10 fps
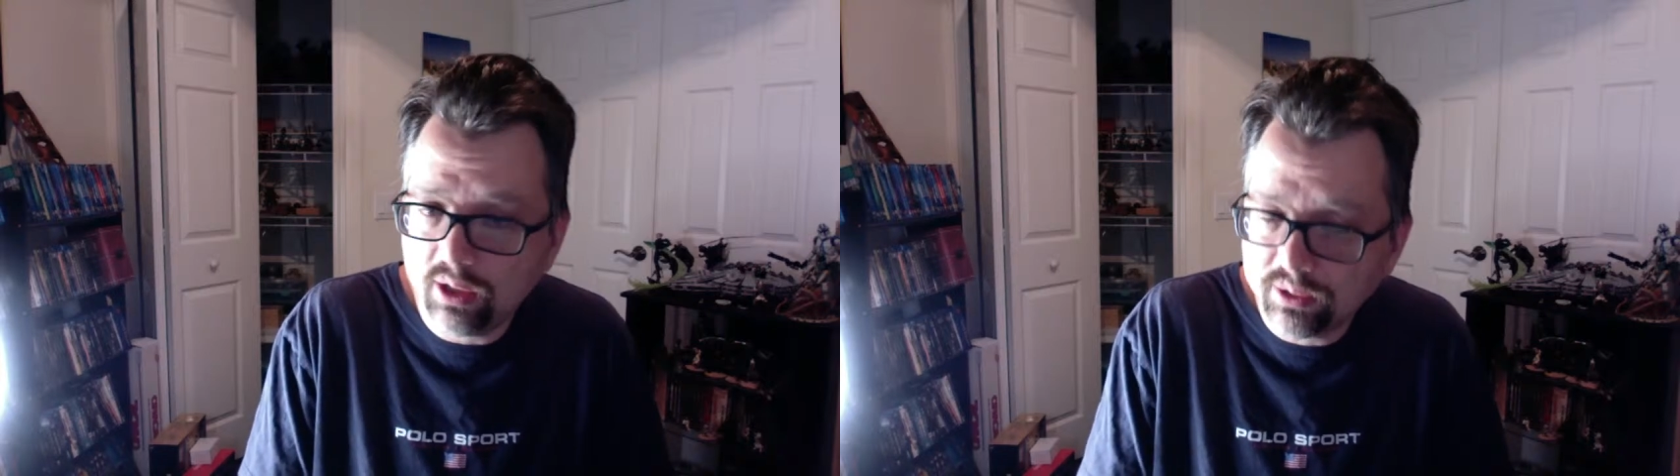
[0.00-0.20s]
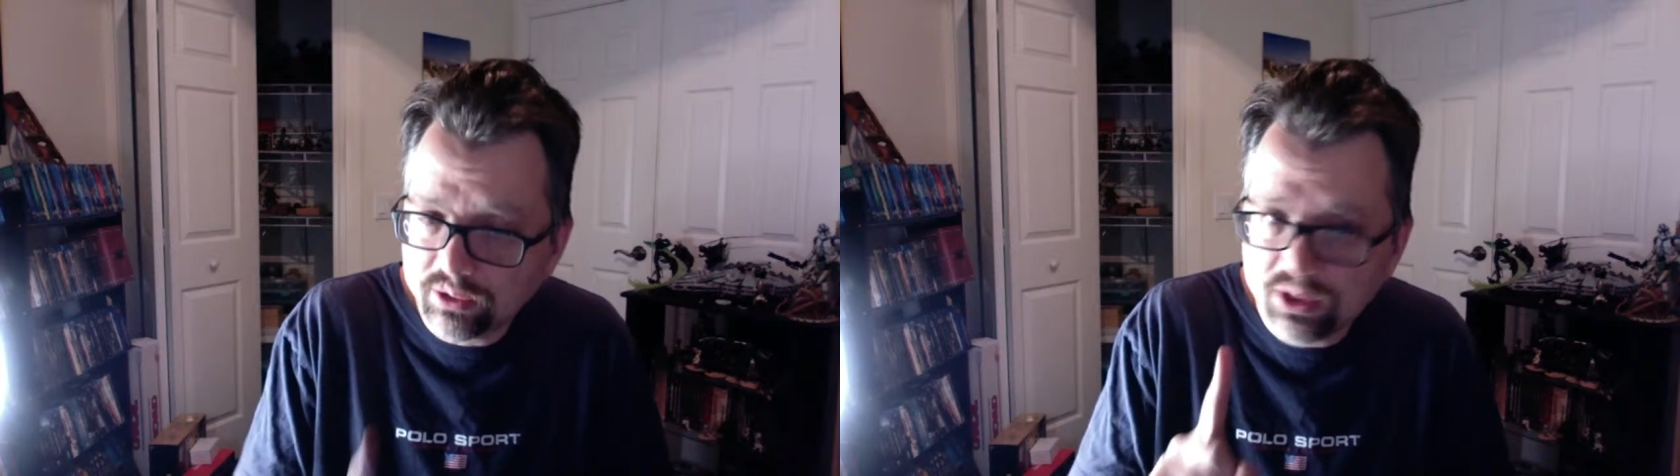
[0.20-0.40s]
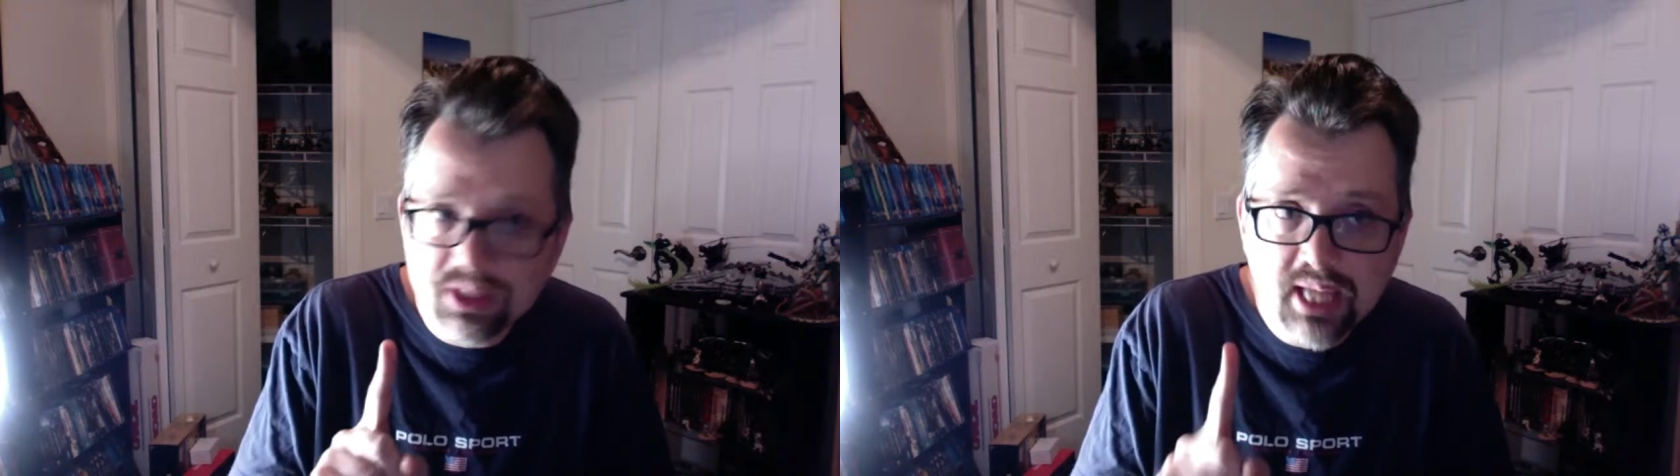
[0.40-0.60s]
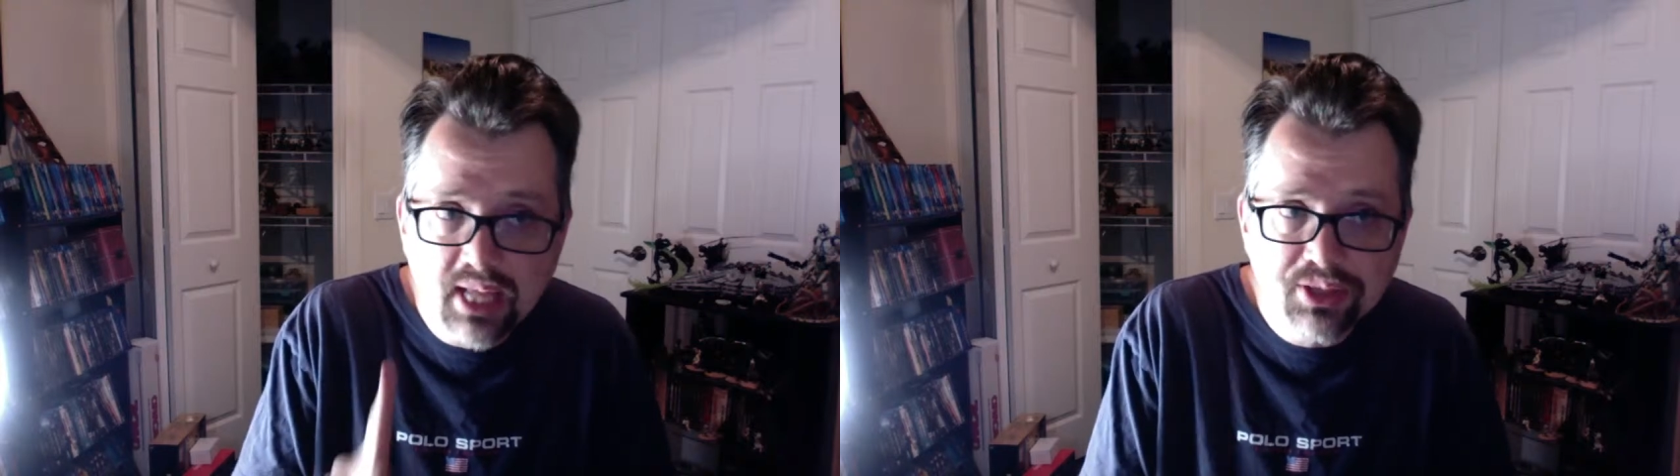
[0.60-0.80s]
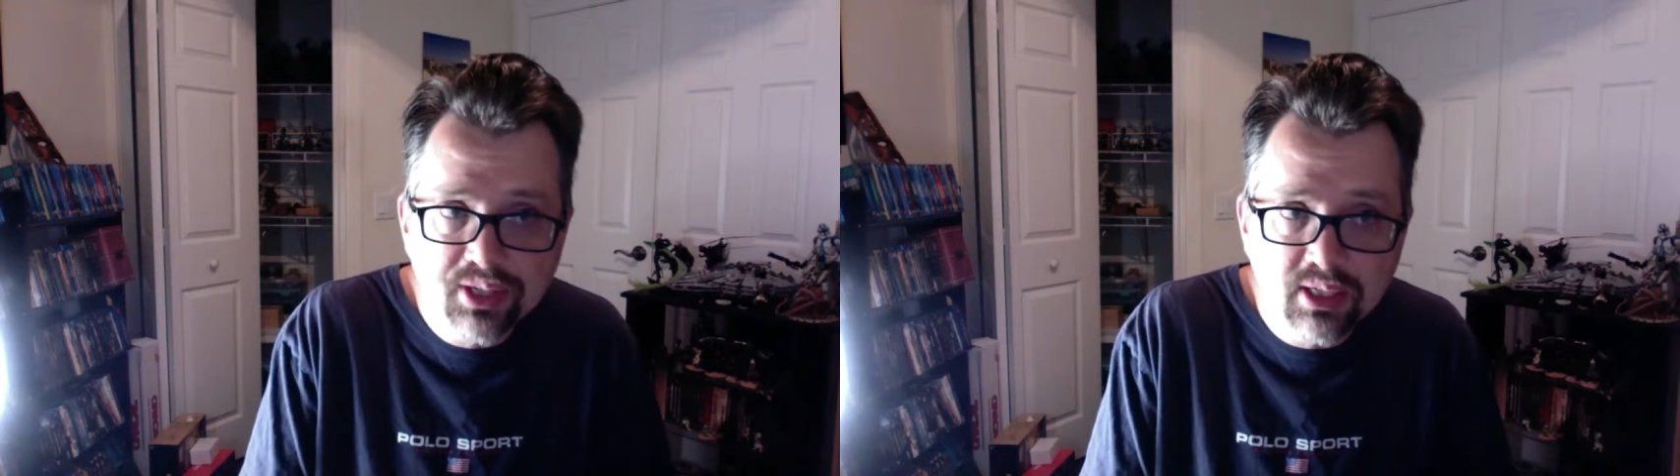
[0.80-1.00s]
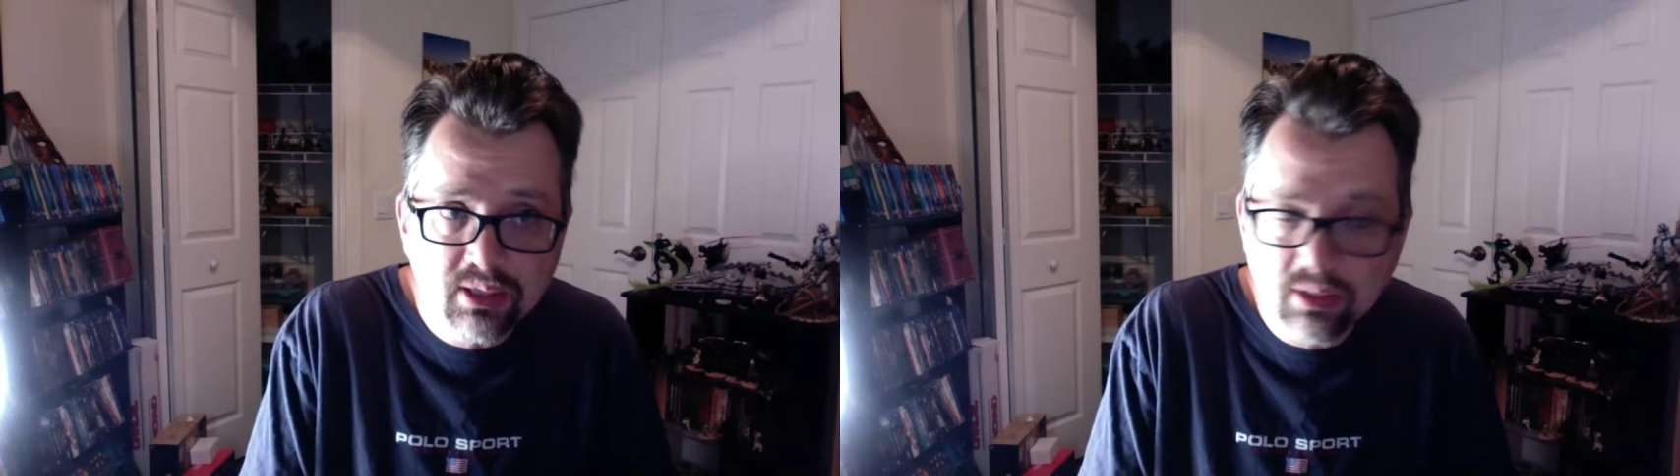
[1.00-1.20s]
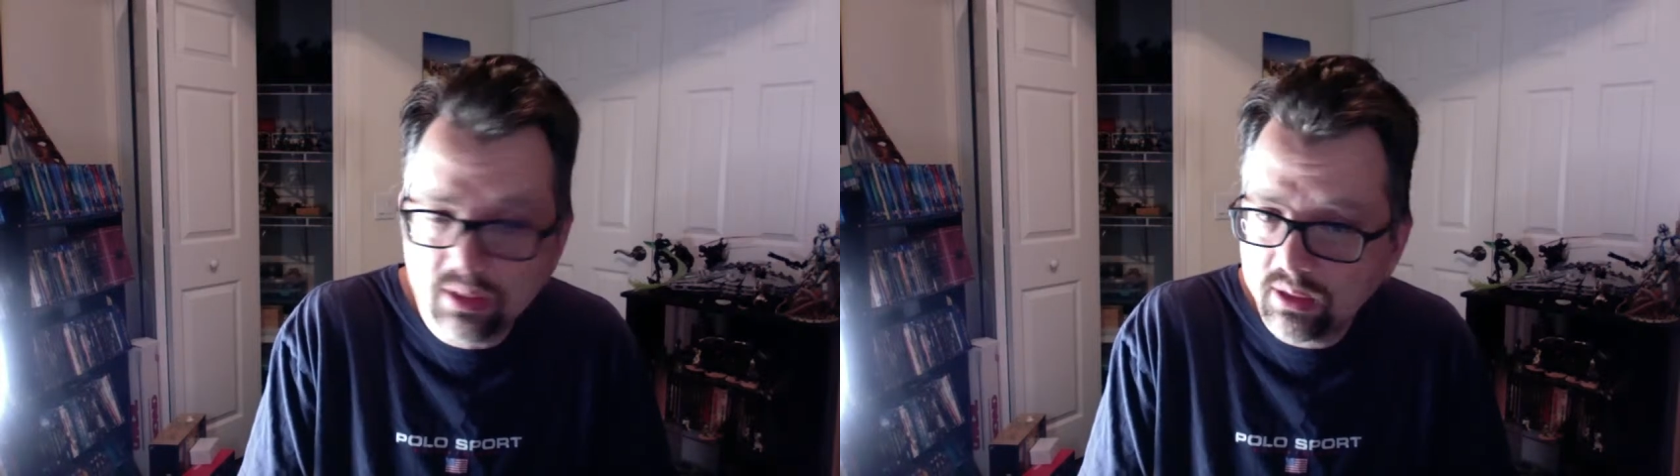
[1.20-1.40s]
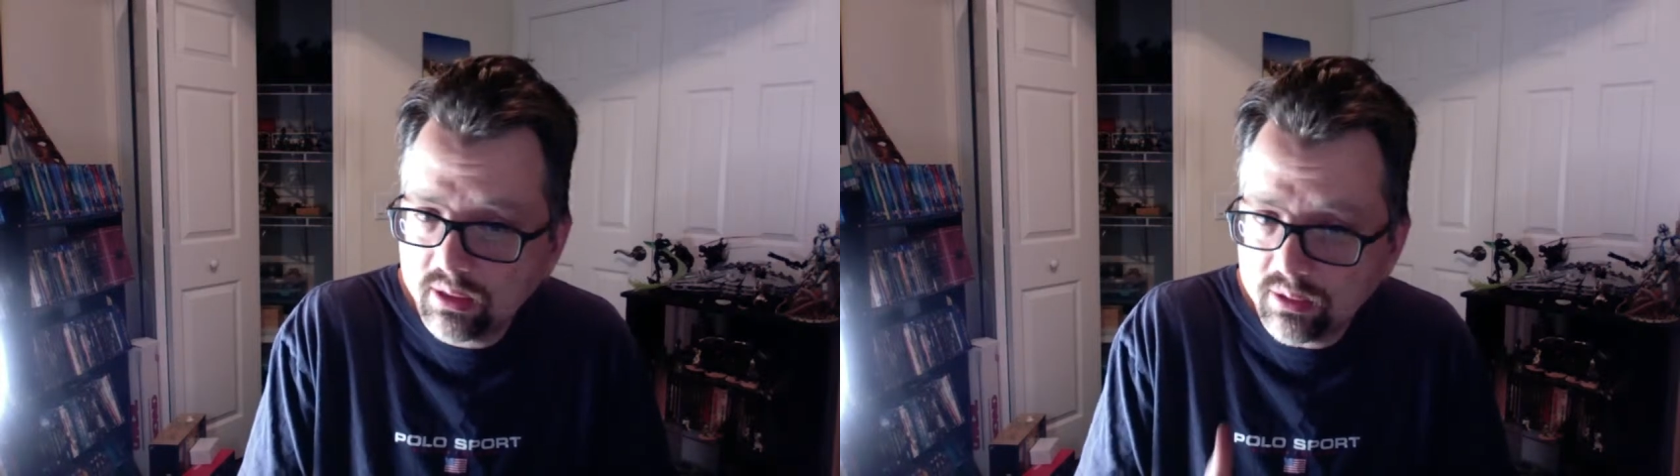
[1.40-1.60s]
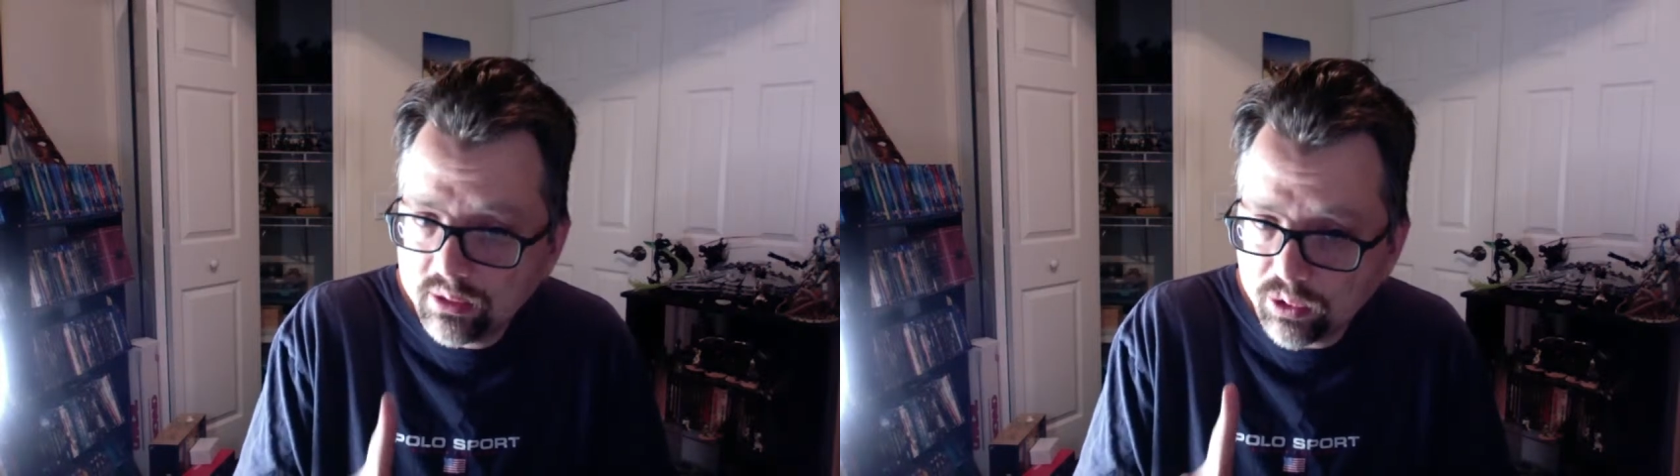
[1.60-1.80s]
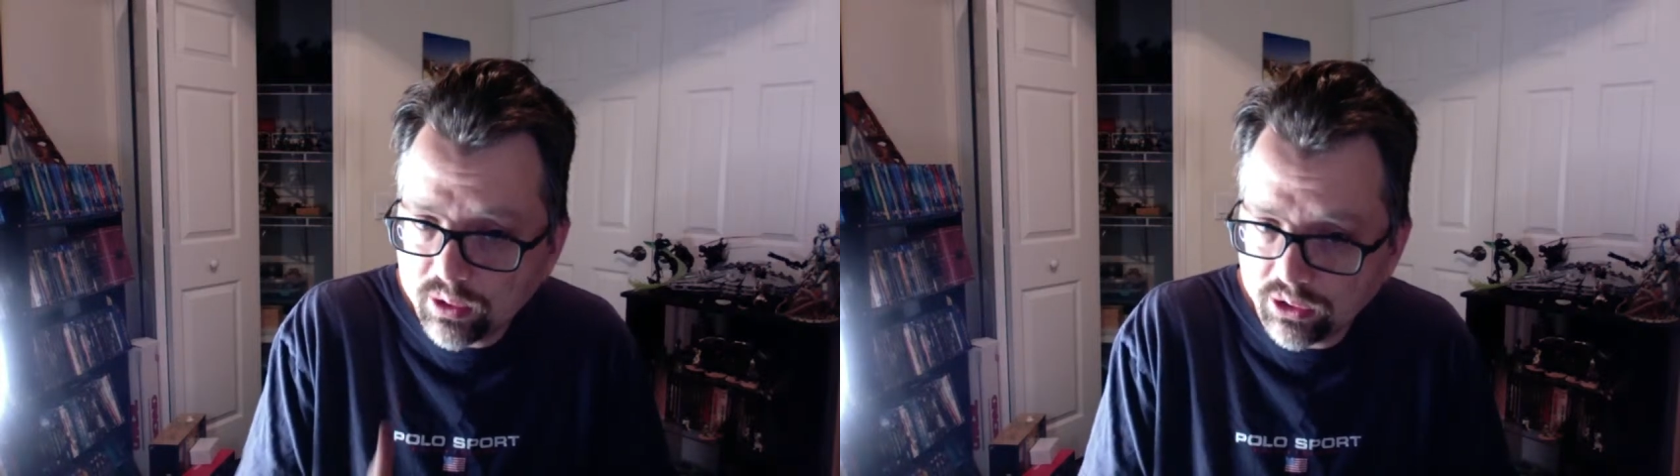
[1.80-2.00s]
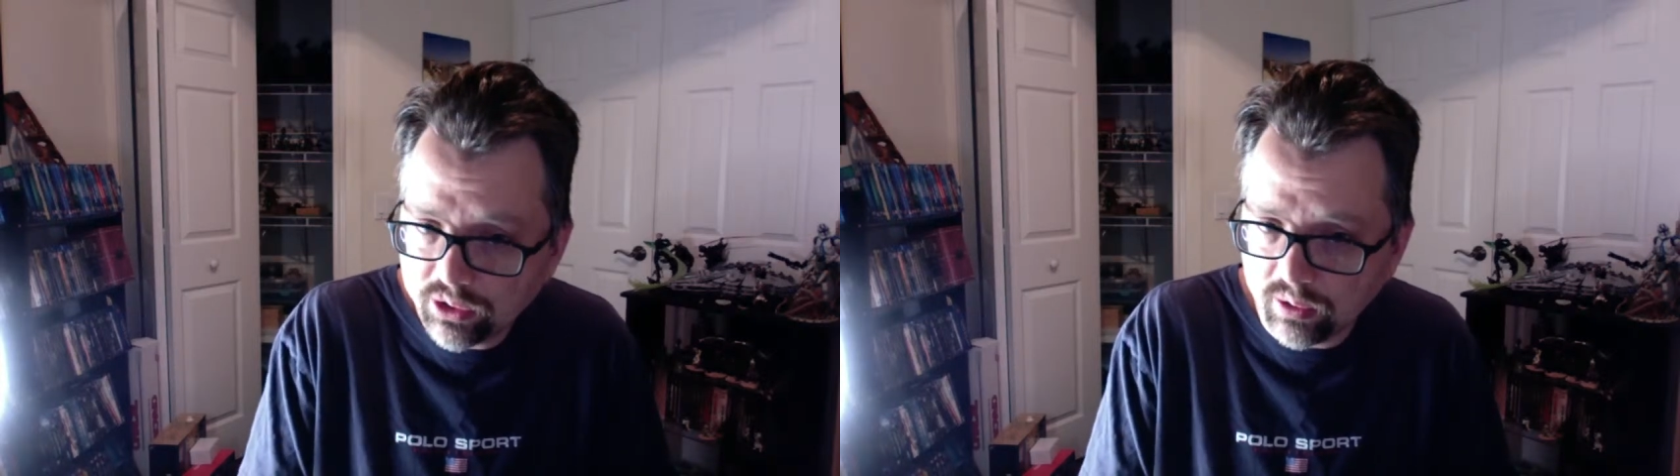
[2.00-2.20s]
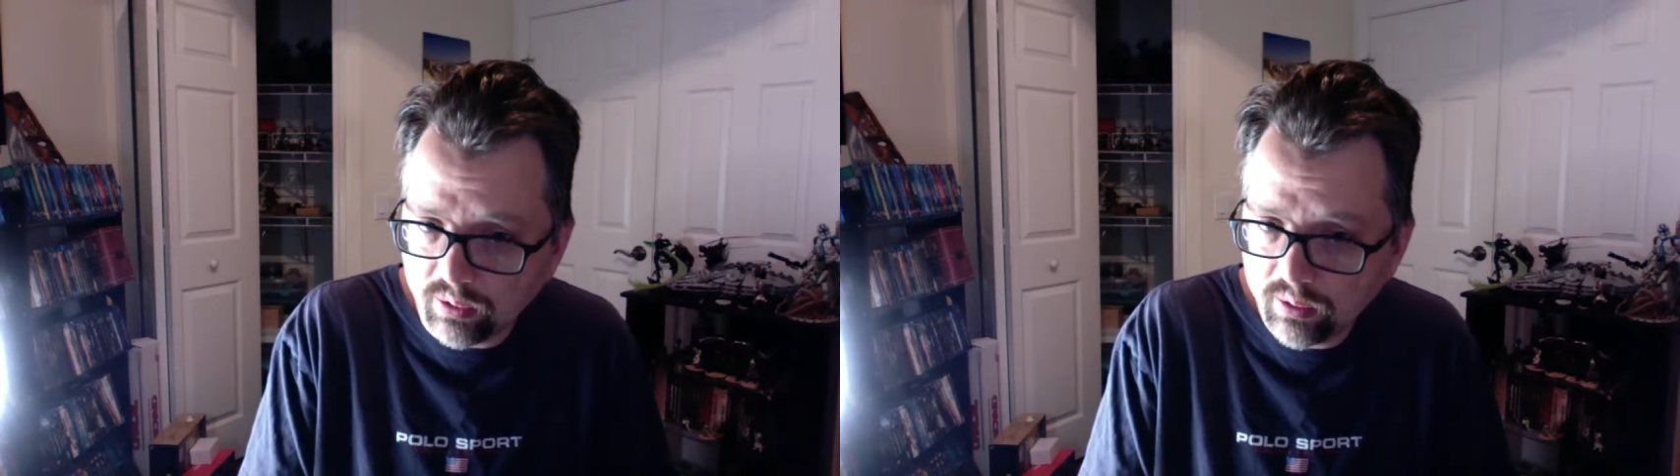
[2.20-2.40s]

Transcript: There's nothing you can do.